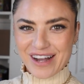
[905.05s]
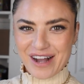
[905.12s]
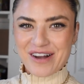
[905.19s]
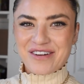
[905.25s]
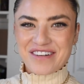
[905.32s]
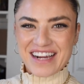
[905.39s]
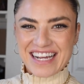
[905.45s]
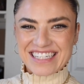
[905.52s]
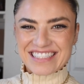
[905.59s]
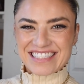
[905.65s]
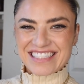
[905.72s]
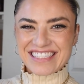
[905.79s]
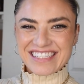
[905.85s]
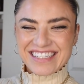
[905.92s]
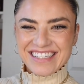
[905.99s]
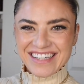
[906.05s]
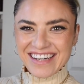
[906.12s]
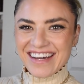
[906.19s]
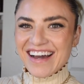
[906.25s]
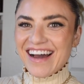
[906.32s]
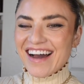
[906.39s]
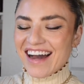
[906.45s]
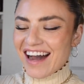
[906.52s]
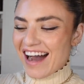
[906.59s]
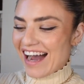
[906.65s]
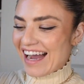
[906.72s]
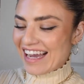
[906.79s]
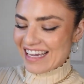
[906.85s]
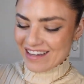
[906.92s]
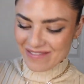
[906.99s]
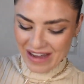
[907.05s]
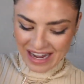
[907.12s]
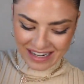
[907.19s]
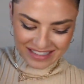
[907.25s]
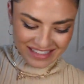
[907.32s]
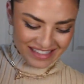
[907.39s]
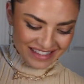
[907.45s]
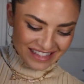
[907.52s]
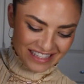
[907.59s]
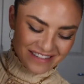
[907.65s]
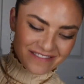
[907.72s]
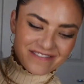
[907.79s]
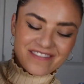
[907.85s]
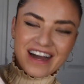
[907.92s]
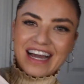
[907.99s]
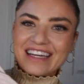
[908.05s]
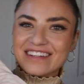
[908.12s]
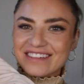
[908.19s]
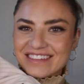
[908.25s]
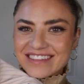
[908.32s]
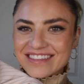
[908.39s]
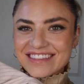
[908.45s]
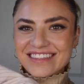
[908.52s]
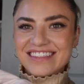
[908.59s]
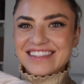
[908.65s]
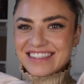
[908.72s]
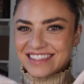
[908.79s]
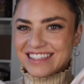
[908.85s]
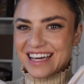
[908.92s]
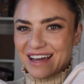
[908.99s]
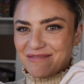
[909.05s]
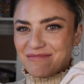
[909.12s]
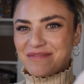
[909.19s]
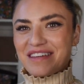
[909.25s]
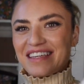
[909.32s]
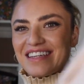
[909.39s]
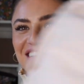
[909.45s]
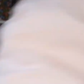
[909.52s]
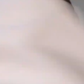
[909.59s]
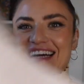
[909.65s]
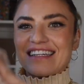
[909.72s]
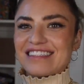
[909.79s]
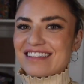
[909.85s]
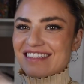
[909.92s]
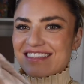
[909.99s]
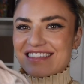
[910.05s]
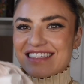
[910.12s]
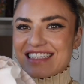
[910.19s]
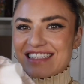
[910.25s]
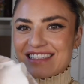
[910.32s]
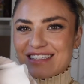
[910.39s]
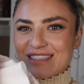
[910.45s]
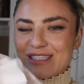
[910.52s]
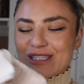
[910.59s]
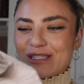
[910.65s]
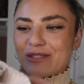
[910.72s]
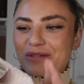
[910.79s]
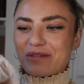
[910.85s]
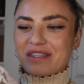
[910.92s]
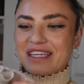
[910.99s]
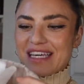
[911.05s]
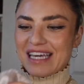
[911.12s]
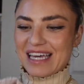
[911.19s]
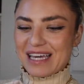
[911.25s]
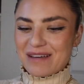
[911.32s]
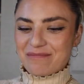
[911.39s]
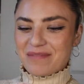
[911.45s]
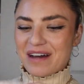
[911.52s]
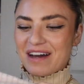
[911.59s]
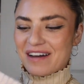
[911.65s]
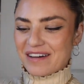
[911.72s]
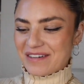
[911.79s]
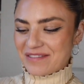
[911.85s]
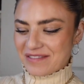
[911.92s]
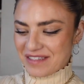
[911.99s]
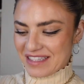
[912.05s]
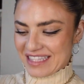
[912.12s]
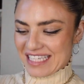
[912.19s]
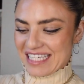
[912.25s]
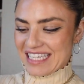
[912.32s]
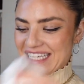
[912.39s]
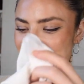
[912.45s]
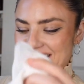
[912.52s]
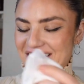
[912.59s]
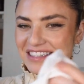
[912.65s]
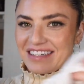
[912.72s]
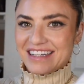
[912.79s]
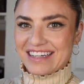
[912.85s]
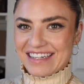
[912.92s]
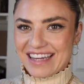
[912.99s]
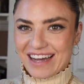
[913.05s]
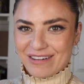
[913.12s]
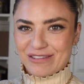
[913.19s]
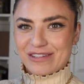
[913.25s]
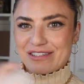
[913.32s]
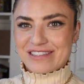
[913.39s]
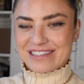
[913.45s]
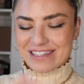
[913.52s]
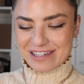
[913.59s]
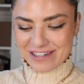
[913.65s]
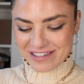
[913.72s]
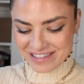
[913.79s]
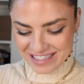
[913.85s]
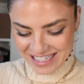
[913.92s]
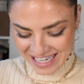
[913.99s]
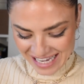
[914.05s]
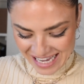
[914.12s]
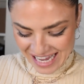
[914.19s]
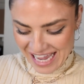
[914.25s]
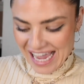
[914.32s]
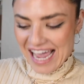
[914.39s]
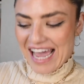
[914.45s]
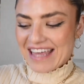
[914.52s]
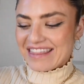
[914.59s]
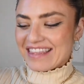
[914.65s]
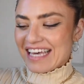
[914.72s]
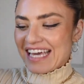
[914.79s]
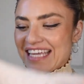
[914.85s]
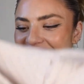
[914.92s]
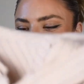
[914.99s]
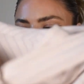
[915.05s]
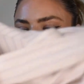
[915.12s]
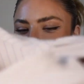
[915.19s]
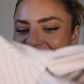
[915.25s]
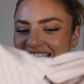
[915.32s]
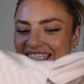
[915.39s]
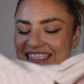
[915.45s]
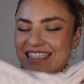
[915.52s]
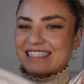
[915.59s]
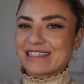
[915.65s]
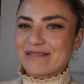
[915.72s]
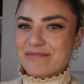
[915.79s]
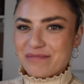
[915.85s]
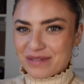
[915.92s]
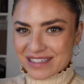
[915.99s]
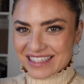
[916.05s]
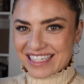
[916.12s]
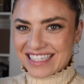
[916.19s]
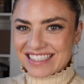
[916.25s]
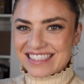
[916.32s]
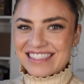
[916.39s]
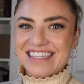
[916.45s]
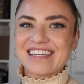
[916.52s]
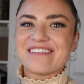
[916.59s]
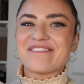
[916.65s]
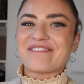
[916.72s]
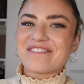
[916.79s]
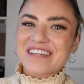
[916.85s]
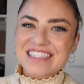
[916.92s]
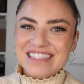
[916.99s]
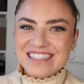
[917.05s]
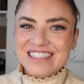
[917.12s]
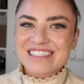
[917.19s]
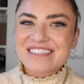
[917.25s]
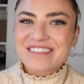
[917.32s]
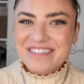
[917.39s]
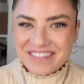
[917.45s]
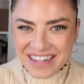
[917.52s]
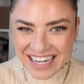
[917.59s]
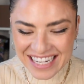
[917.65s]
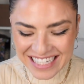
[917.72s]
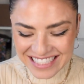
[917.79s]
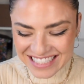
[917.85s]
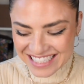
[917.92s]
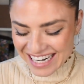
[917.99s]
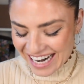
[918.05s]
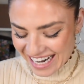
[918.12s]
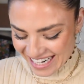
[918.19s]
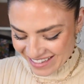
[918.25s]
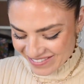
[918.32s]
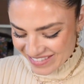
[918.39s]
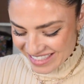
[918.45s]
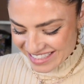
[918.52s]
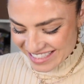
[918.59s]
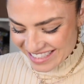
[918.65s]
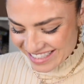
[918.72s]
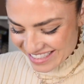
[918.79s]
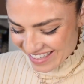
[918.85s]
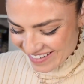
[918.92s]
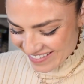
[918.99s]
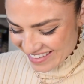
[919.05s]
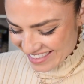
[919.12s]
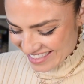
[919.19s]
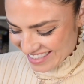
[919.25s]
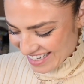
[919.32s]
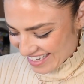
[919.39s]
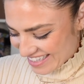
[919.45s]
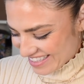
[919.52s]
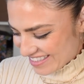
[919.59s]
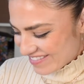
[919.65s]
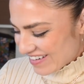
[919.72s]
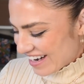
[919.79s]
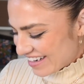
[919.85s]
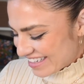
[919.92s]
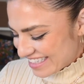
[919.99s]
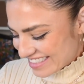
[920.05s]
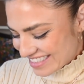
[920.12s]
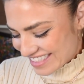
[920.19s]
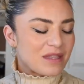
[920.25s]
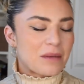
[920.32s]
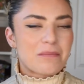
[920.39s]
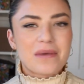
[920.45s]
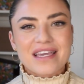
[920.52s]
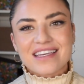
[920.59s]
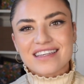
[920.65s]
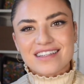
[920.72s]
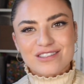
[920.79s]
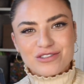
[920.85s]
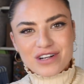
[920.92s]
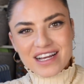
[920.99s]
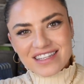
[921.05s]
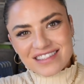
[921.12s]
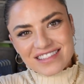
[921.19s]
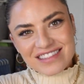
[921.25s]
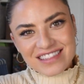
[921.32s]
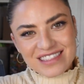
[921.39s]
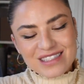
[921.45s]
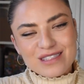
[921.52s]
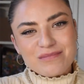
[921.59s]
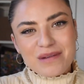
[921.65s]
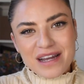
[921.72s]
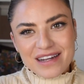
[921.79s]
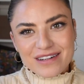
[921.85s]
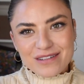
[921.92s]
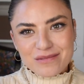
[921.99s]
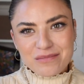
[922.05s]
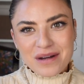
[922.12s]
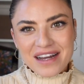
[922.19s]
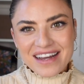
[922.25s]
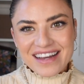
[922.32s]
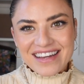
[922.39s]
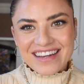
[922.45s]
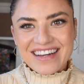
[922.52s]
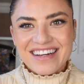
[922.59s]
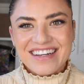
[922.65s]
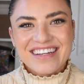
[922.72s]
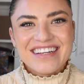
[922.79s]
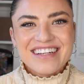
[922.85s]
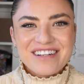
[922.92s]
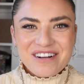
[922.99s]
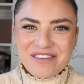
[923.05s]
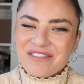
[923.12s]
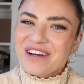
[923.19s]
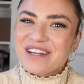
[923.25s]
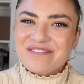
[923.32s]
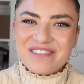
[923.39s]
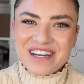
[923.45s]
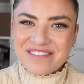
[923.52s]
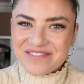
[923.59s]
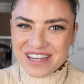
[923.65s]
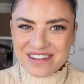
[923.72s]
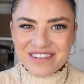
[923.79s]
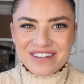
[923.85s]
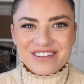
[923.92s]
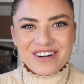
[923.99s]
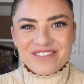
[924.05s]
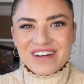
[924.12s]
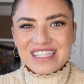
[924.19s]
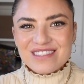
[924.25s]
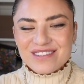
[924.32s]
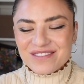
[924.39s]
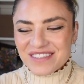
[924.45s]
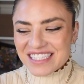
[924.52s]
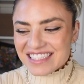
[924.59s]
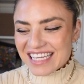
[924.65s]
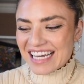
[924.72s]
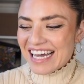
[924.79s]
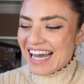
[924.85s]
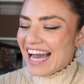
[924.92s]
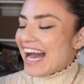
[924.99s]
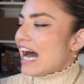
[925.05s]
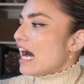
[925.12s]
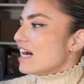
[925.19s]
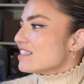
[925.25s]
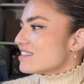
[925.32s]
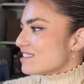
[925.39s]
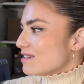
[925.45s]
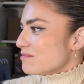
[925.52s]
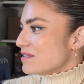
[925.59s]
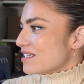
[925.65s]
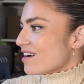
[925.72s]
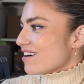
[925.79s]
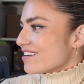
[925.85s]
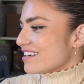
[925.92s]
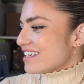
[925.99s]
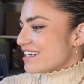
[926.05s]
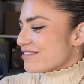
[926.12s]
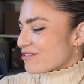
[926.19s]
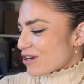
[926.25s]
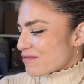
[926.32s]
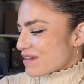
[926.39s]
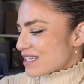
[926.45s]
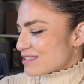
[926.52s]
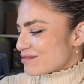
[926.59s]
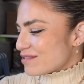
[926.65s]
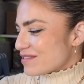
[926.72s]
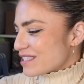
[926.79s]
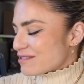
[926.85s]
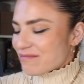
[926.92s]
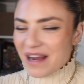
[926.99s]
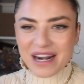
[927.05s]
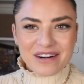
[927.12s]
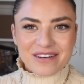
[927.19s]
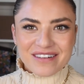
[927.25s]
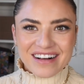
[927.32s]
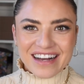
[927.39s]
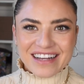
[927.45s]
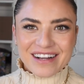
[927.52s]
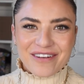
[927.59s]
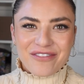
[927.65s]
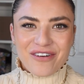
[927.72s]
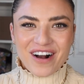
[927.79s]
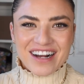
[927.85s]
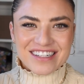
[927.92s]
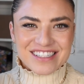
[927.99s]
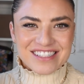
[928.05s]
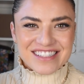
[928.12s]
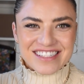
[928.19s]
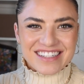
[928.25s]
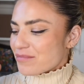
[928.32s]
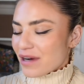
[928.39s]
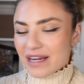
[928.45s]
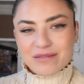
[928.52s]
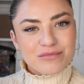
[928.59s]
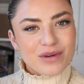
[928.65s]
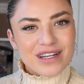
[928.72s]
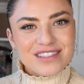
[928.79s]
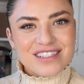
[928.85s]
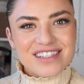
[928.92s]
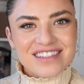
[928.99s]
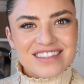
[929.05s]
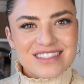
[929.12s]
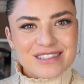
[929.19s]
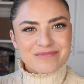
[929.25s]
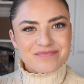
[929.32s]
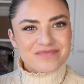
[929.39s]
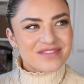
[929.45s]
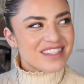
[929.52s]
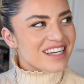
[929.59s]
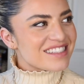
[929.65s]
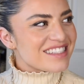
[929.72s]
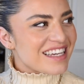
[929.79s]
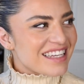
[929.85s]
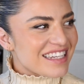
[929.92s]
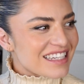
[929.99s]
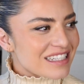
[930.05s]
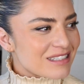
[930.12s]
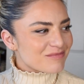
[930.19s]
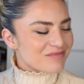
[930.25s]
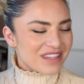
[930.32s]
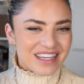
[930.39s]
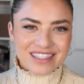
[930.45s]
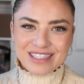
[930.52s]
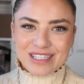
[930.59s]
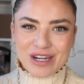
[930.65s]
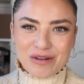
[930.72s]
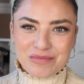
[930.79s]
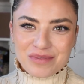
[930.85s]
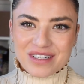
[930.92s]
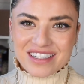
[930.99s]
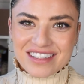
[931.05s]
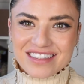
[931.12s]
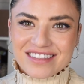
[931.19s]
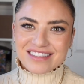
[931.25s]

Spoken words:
All right, I am at the final step here. I just need to do the hem of the inner and outer skirt, and then it is complete. It fits great. I'm so excited about it. Making a dress inspired by one of my favorite romance movies has sent me on a romance movie spiral. I have watched Pride and Prejudice, Titanic, and The Notebook.